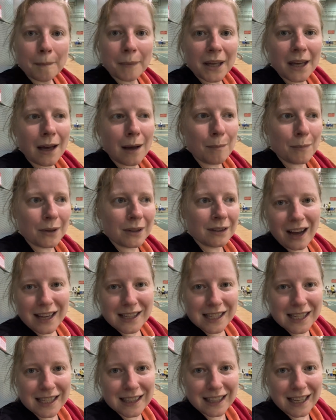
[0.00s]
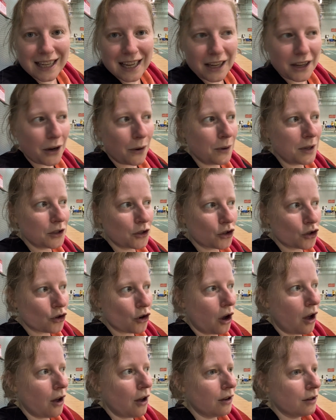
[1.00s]
Be humble. I said, like, I go in
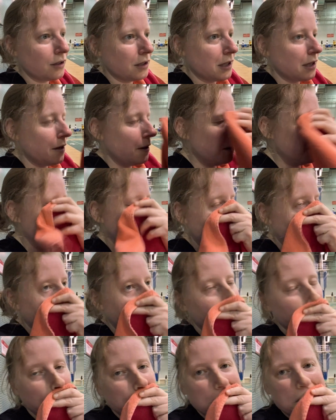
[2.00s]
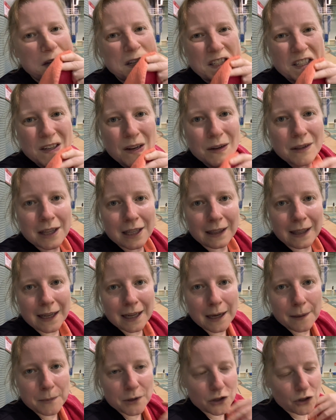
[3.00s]
strong, so I showed that, like,
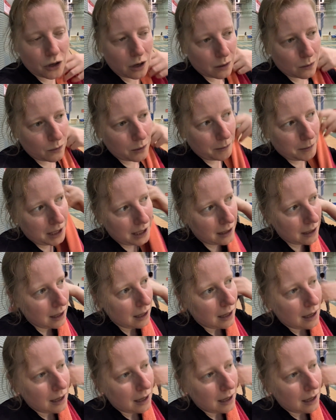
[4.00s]
I'm a strong woman.